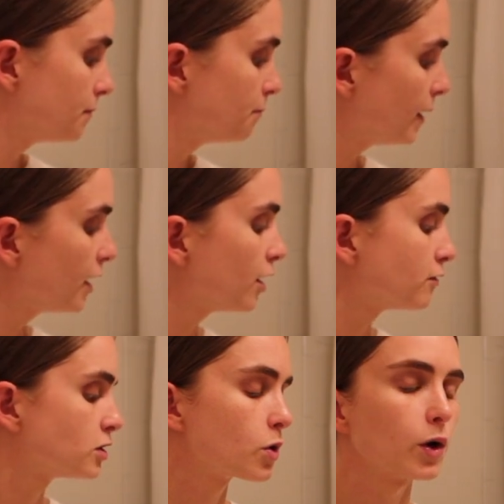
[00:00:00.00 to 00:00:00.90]
Barrier
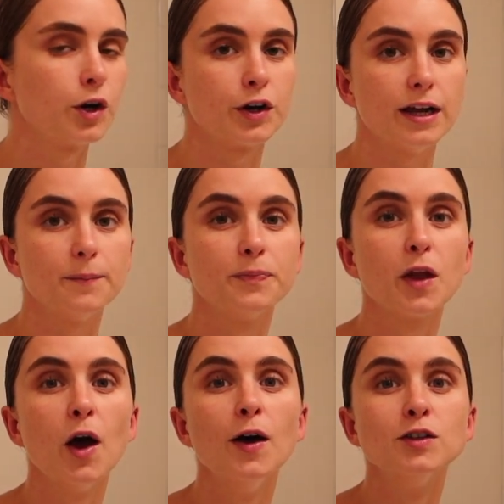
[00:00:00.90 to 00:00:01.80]
Restore Cream.
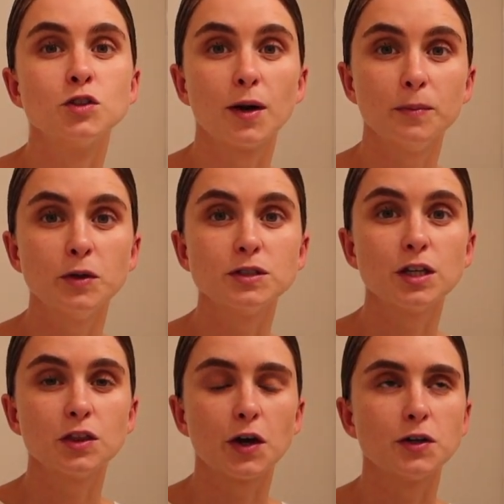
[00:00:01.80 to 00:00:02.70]
So I'm
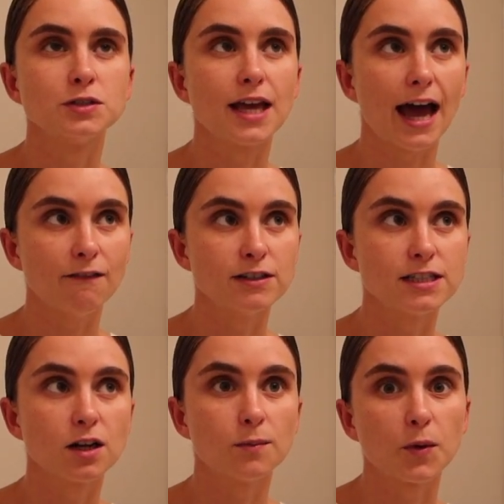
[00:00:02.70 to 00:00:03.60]
using those every
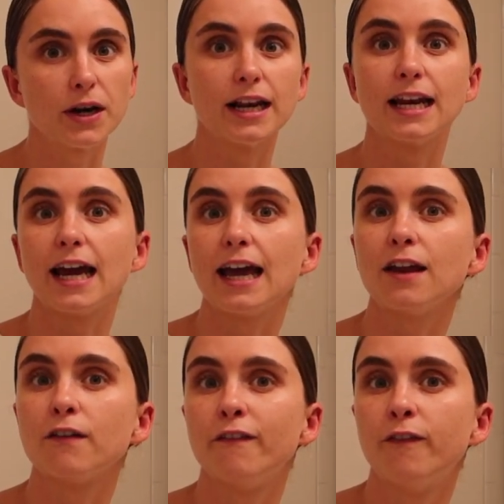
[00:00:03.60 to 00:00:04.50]
single morning and
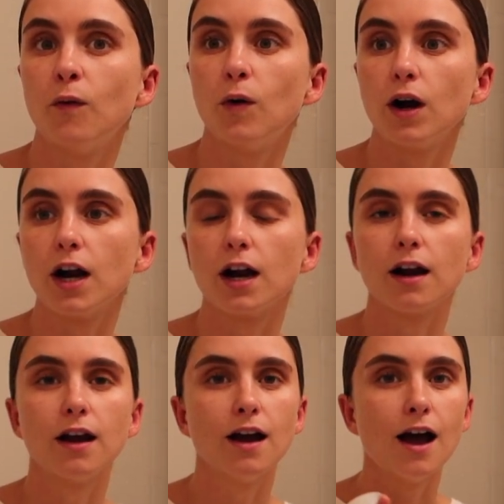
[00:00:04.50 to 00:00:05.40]
night
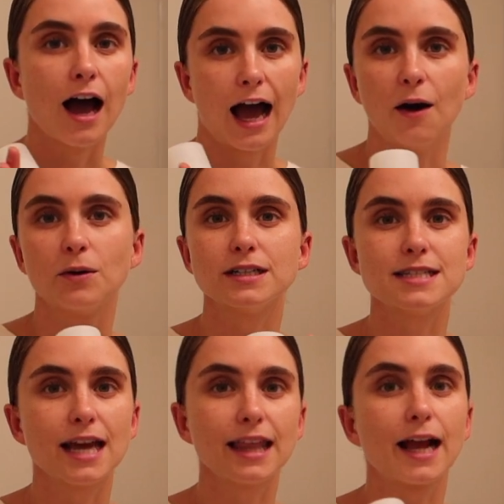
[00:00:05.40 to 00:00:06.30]
for, I want to
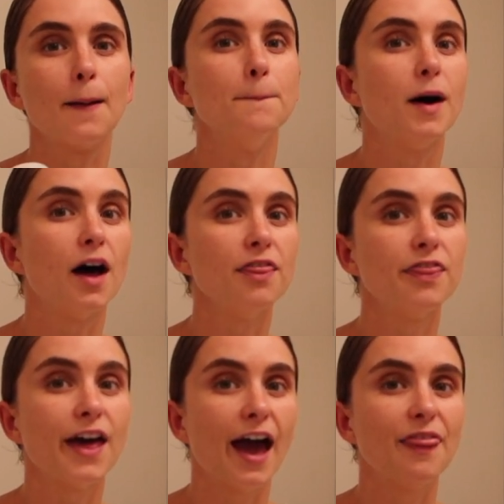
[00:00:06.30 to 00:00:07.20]
say like a
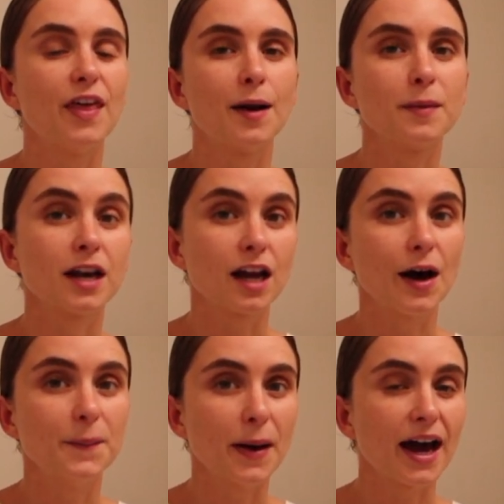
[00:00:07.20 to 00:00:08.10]
month, and then I'm going to
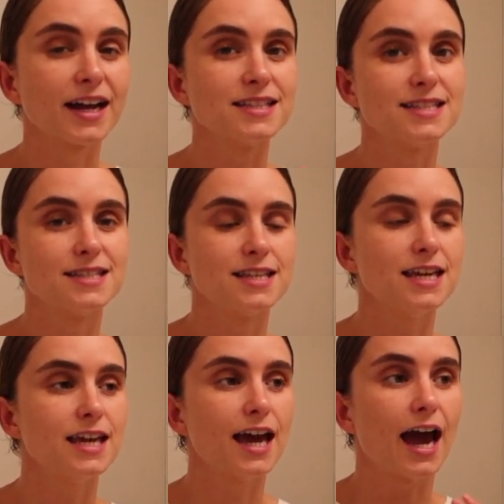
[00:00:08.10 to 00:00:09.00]
come back and
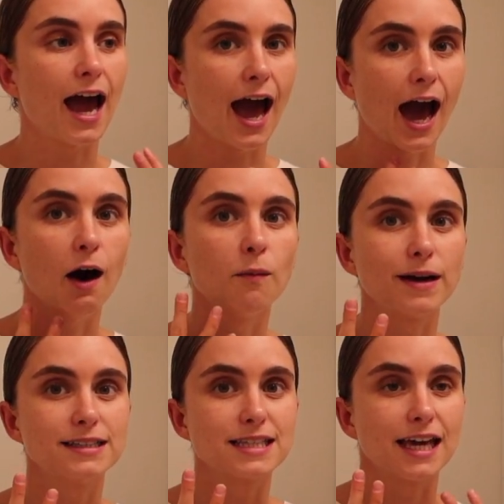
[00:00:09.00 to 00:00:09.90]
see how
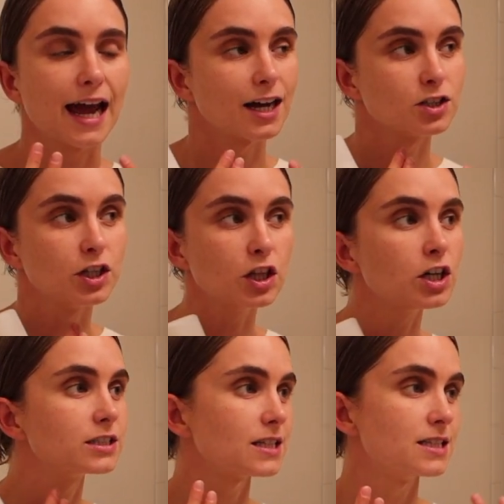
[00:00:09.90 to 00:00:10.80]
my skin actually
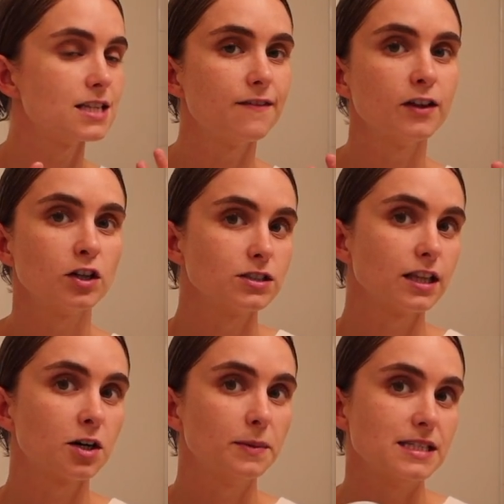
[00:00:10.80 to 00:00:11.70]
looks and see if it looks a
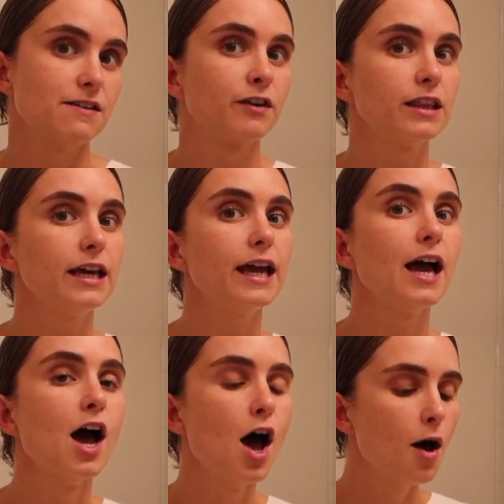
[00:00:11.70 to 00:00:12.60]
little bit
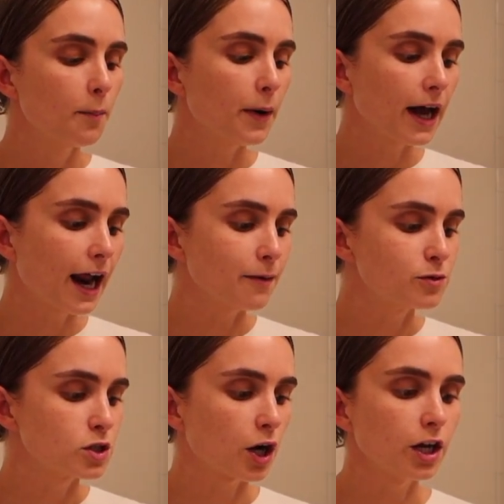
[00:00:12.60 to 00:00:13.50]
differently. But I'm
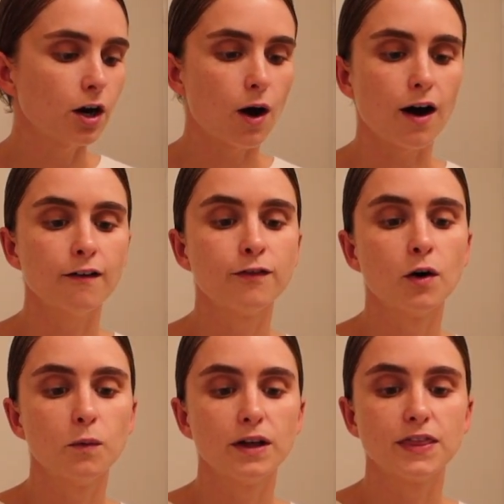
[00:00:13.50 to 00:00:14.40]
starting off
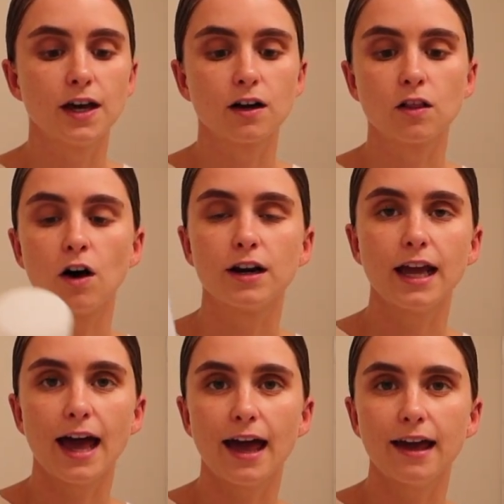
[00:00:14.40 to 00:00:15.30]
with the
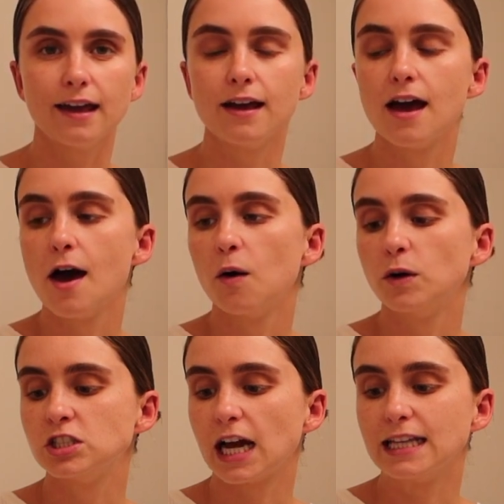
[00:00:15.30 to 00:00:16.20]
Caudalie,
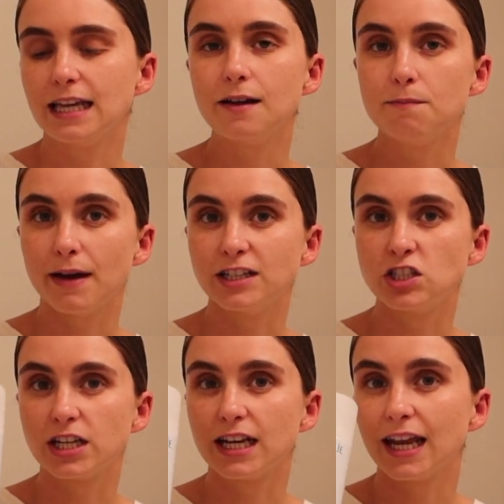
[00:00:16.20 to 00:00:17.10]
which I didn't
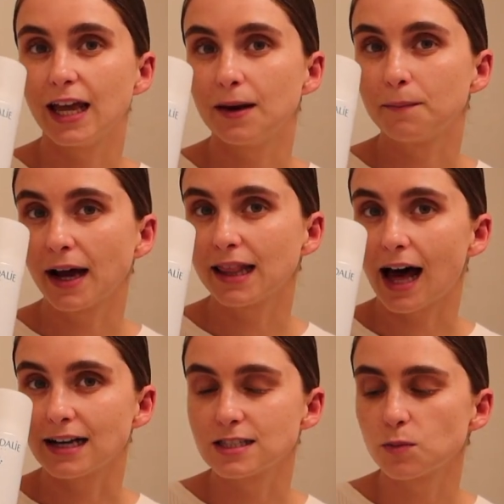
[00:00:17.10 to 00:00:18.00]
mention in my
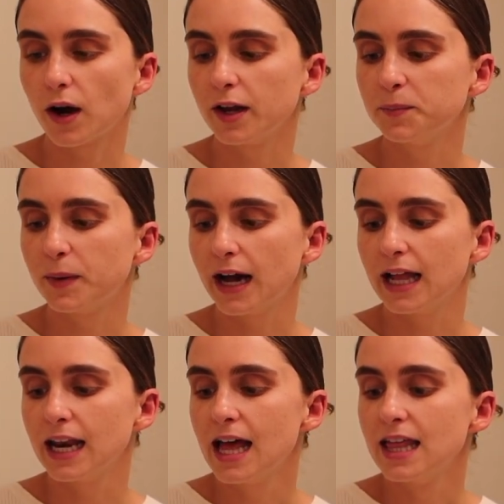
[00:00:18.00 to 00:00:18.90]
last one,
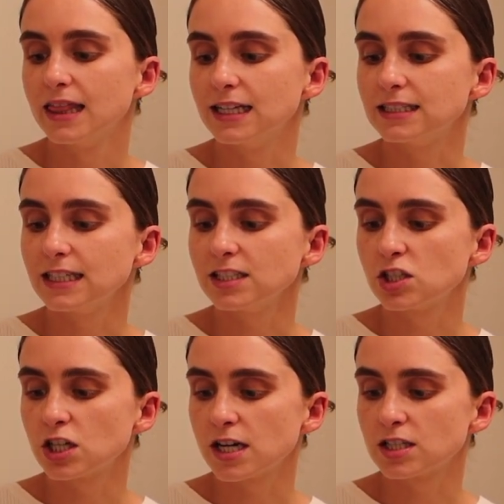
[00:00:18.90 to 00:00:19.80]
but this
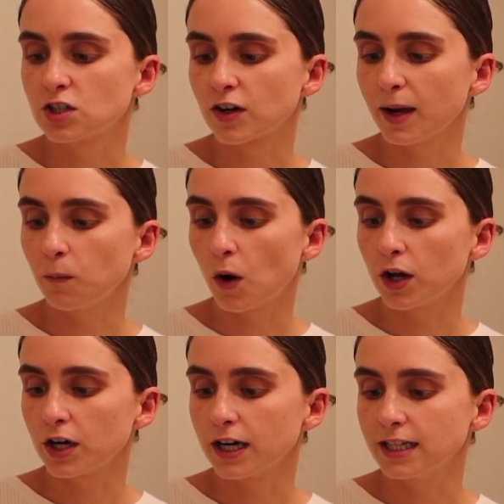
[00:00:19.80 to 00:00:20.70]
is just great
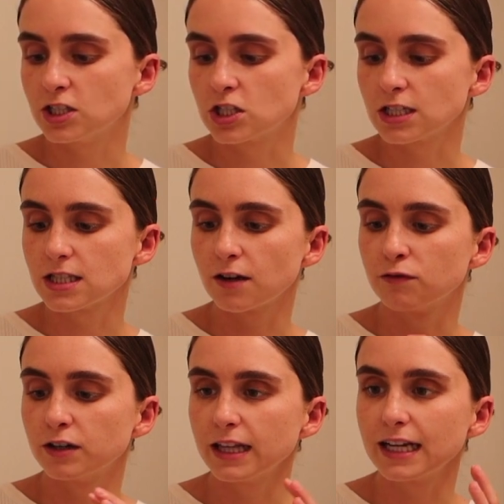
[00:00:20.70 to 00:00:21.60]
water. It's just a
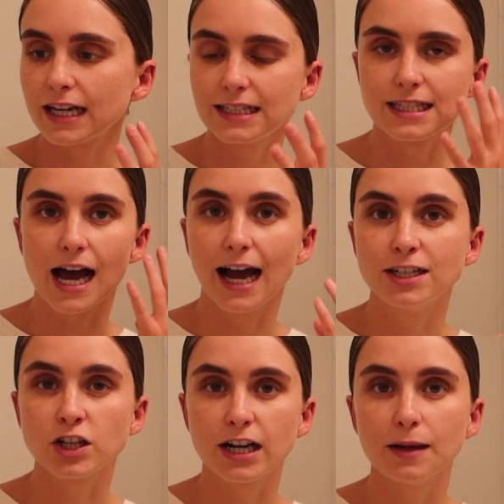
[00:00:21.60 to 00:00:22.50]
really nice
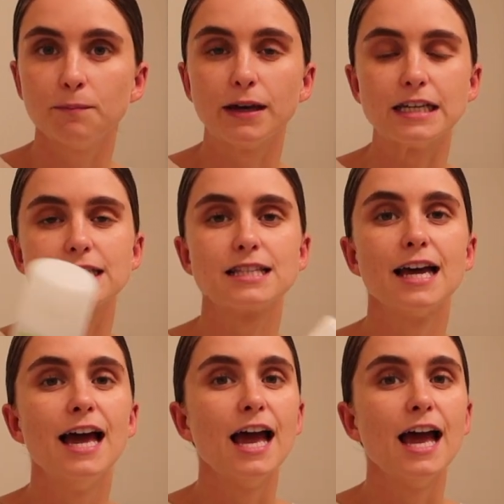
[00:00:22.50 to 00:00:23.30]
hydrating mist.